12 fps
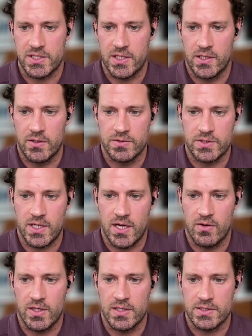in those
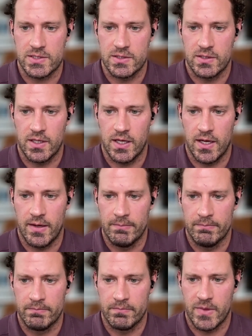areas.
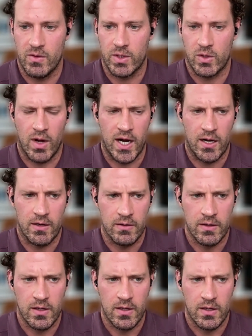They require
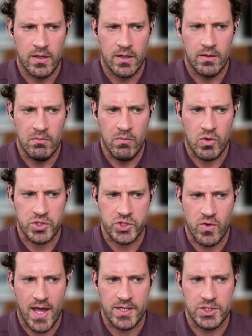more
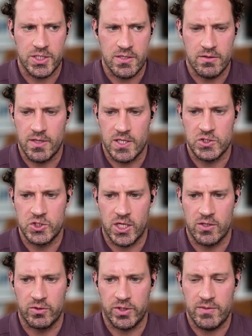strategy than is
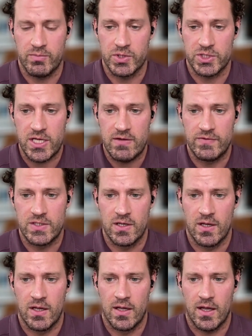generally perceived.
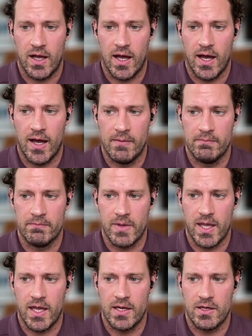
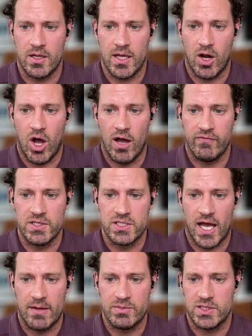And
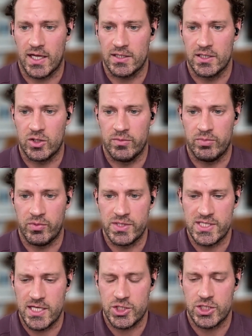oftentimes technical
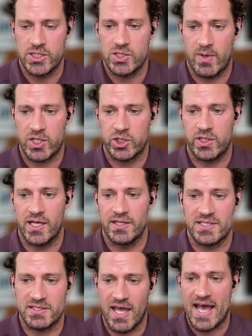implementation, especially on the
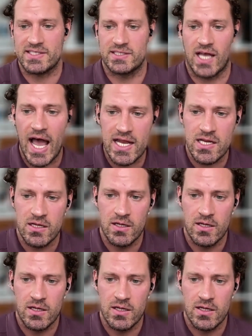SaaS side,